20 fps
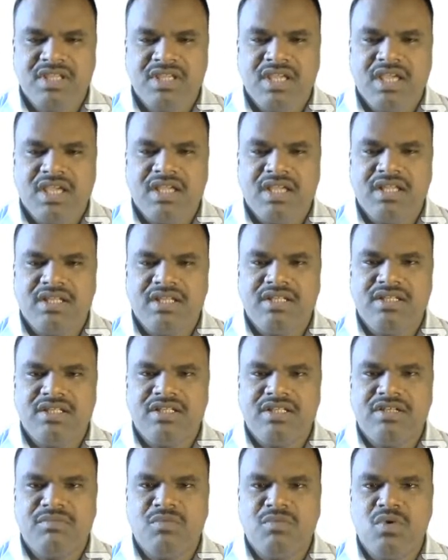And
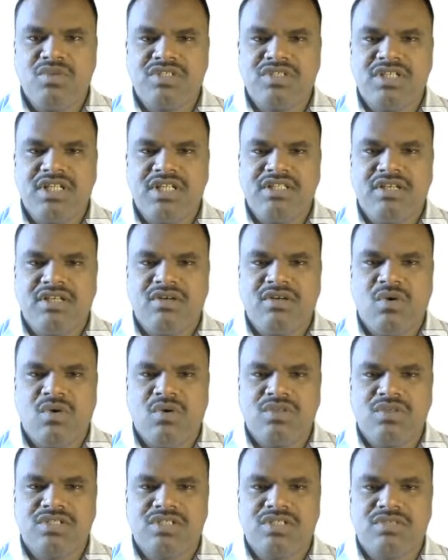mostly the
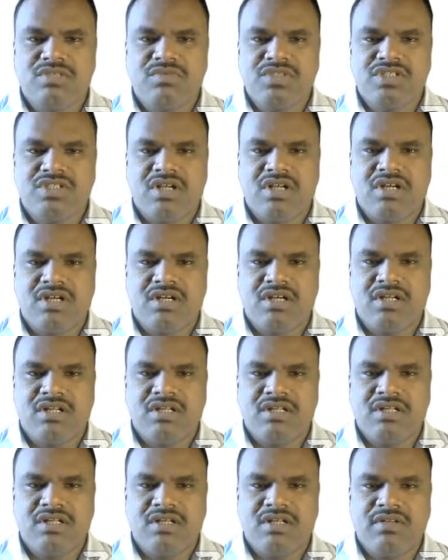host which are
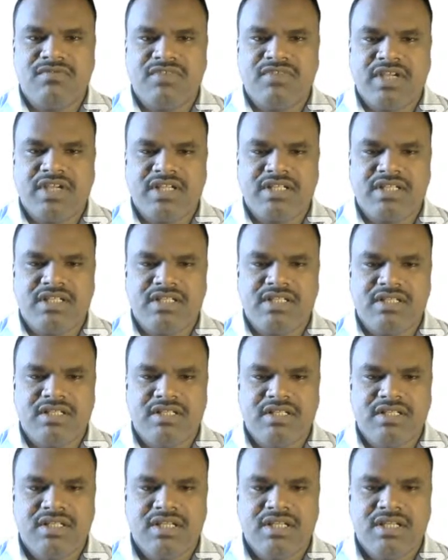affecting
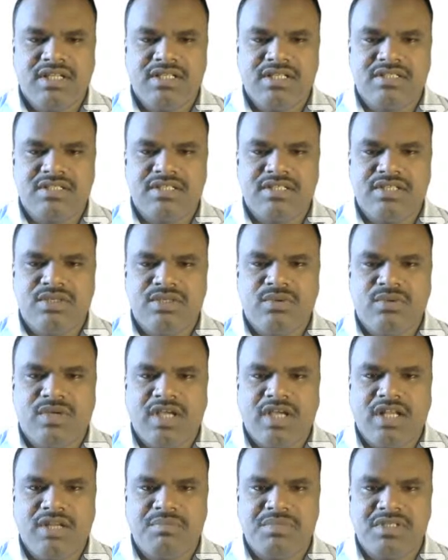is
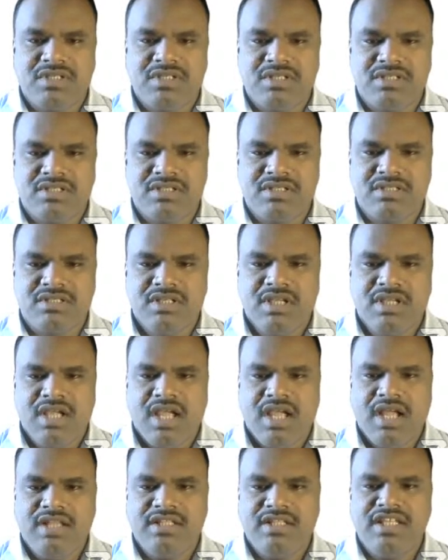eucalyptus
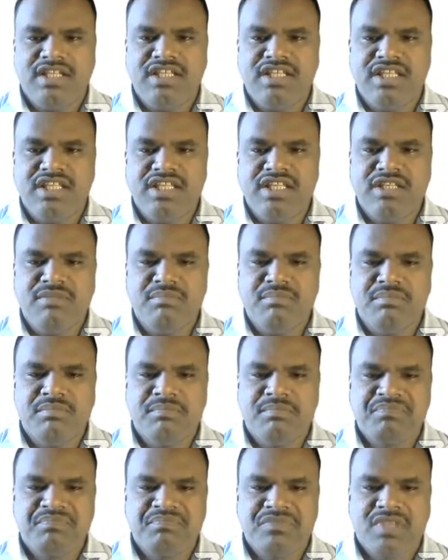and the neem
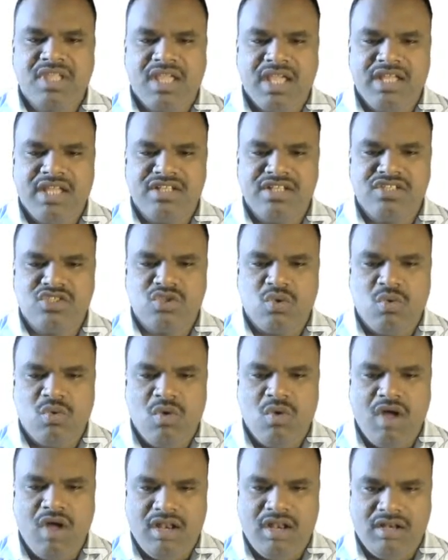and so
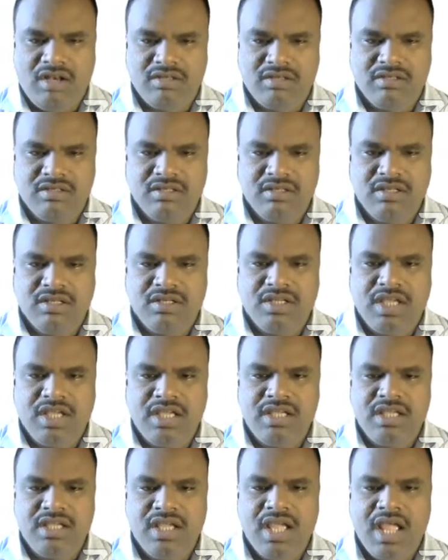on.
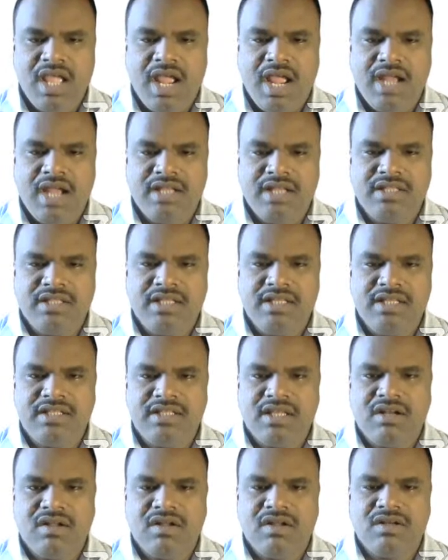Okay, and then
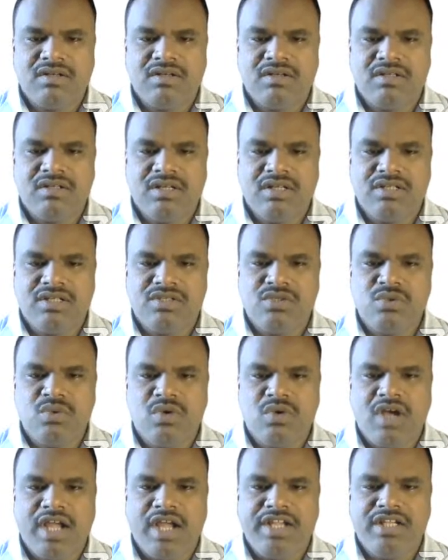there are two
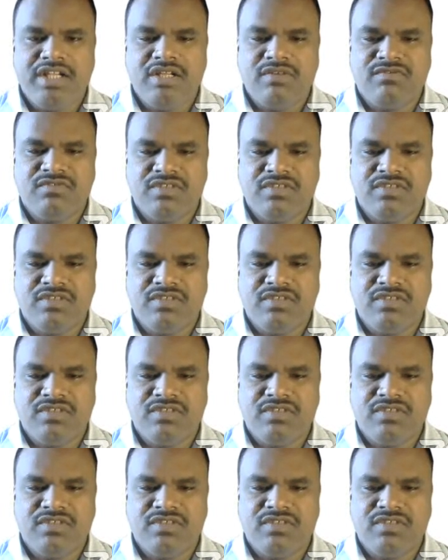kind of